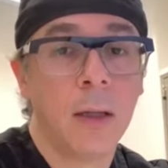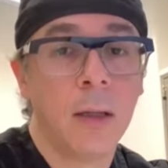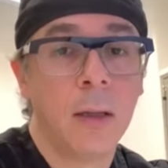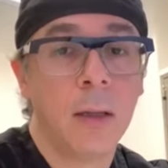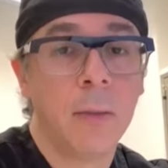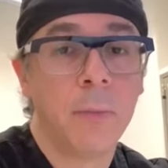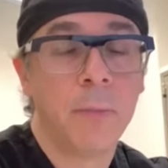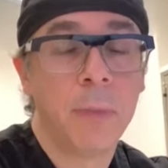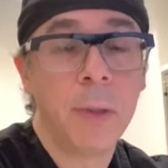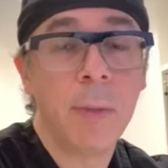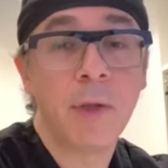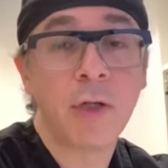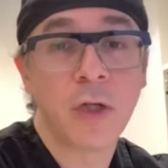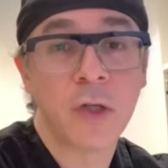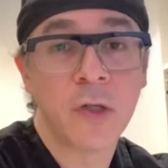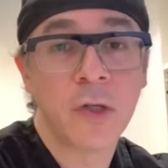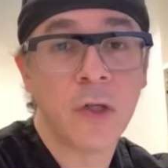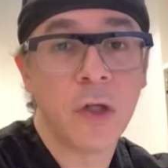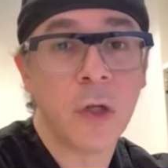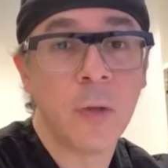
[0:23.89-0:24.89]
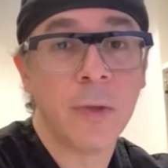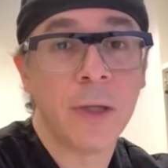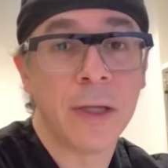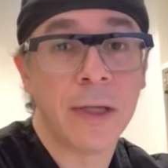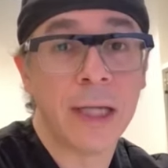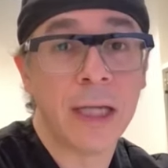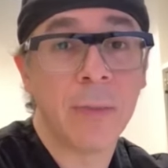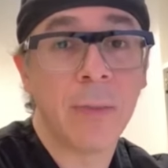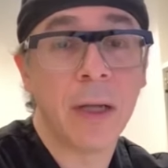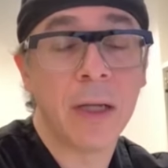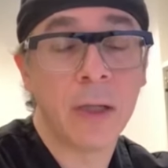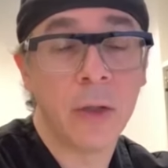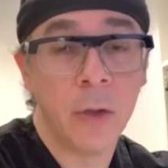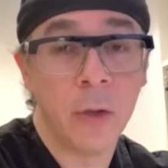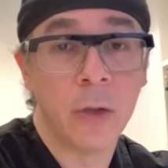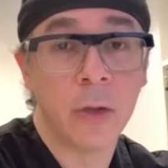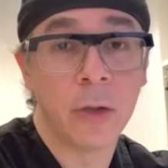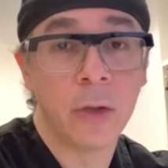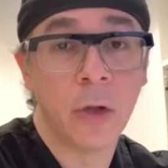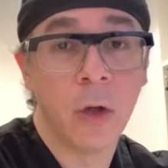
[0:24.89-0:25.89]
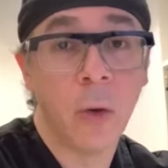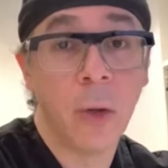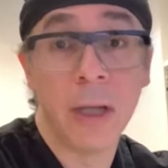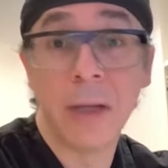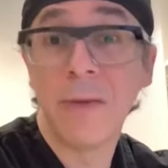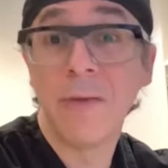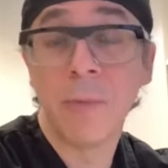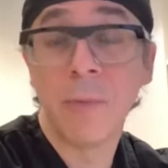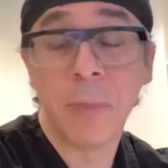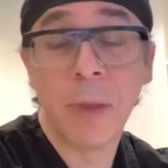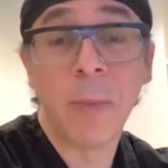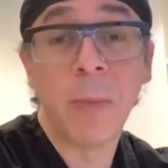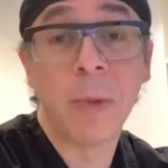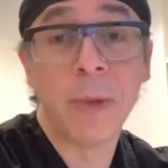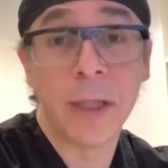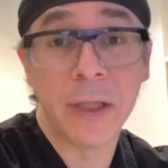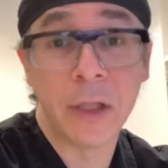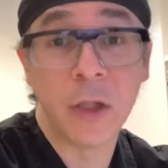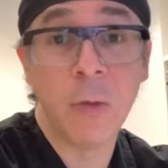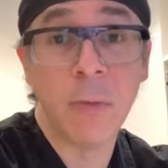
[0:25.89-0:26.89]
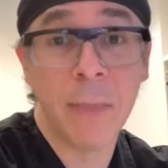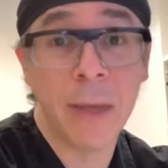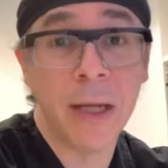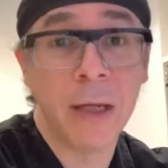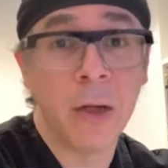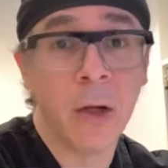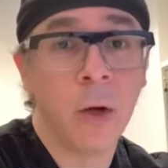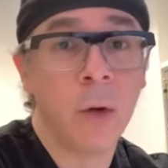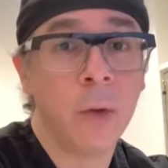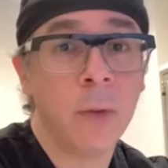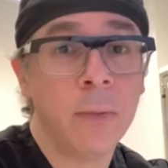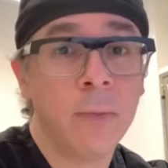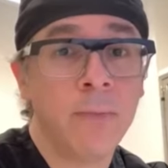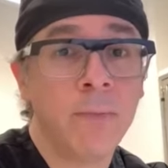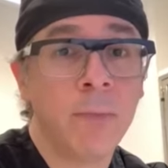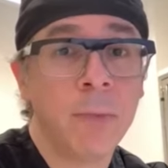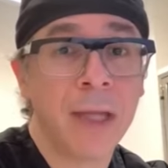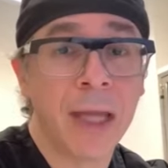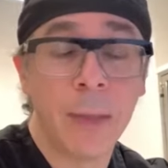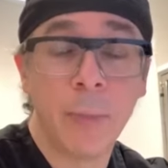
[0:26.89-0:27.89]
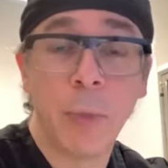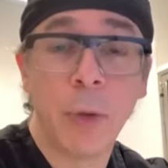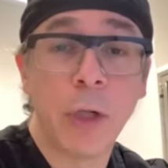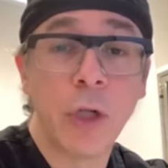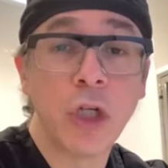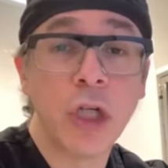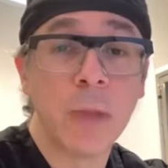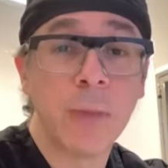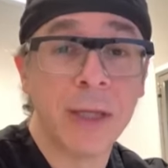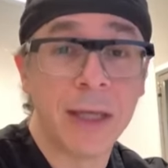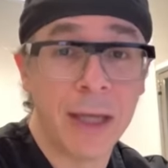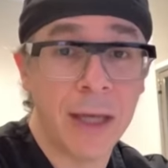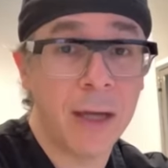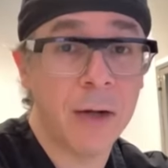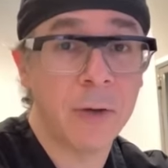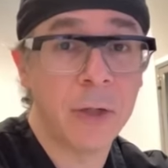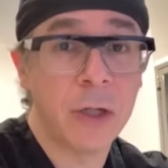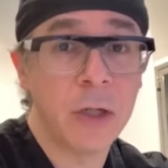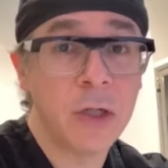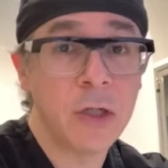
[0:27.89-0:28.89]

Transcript: Pretty much assume that anybody who you don't know, and even people that you may know, can potentially be carriers.